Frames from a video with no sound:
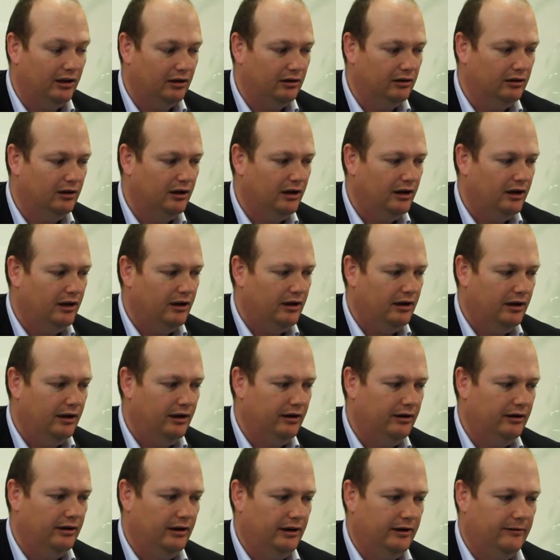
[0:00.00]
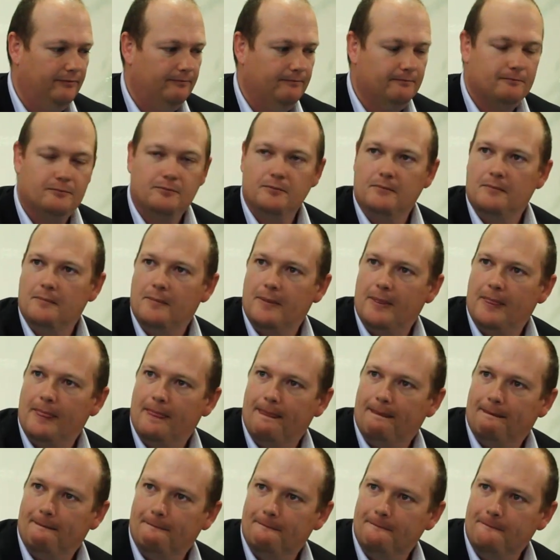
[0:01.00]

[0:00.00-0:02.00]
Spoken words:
Microsoft source for the